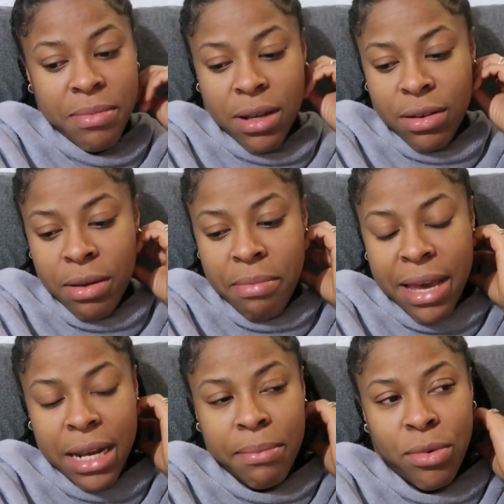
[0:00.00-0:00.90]
I'm not going to
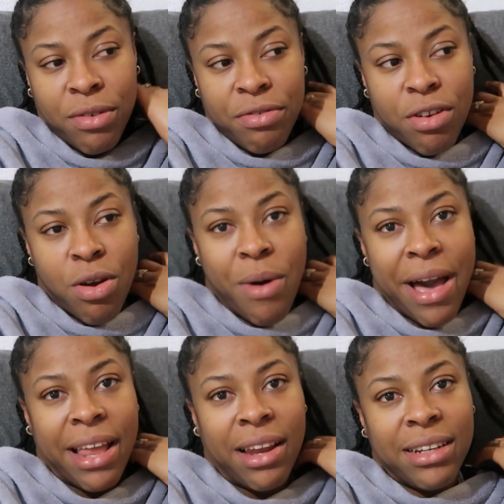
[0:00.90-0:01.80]
buy anymore for a
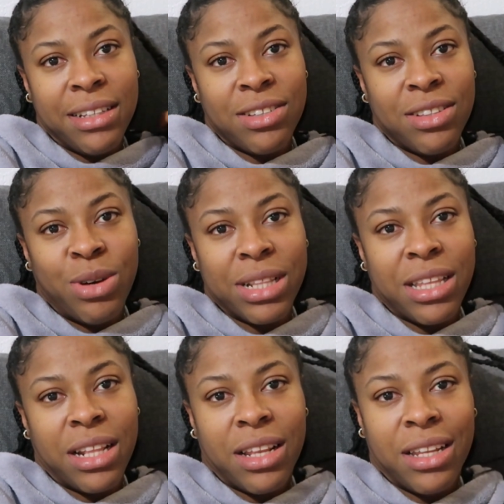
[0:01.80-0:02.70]
while. I need to do a
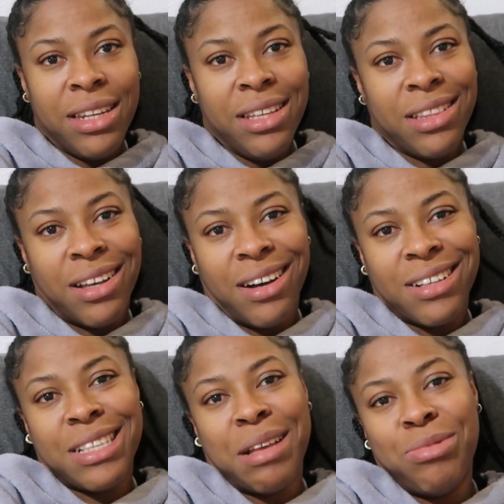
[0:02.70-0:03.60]
Tetley
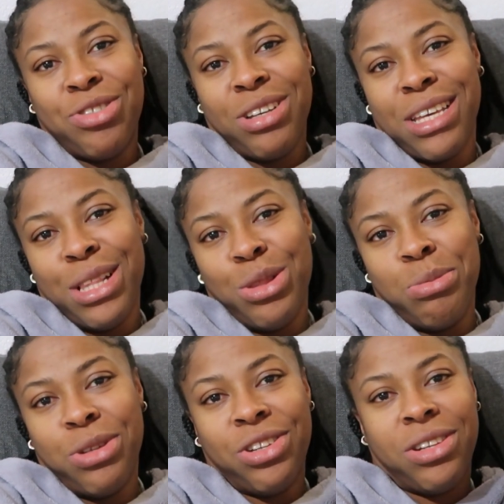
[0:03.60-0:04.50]
detox. I'm drinking
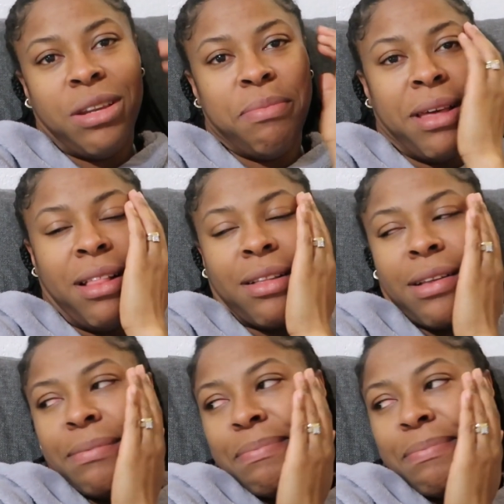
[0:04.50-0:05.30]
too much tin milk.